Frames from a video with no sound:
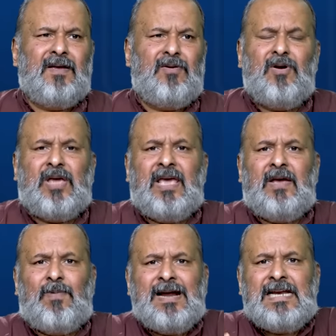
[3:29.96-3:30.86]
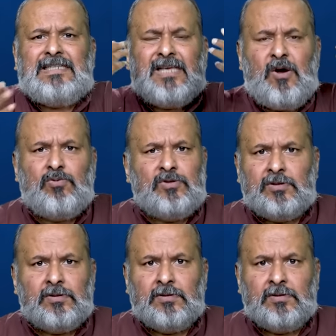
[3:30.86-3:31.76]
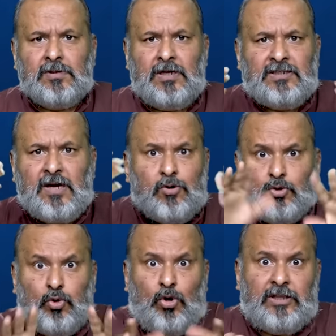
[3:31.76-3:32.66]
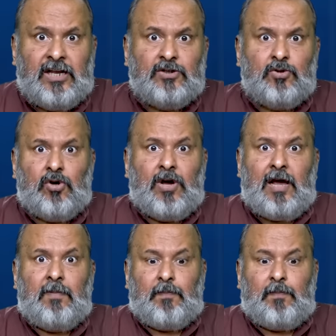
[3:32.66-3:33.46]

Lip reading: okay, one, it sounds, though there is no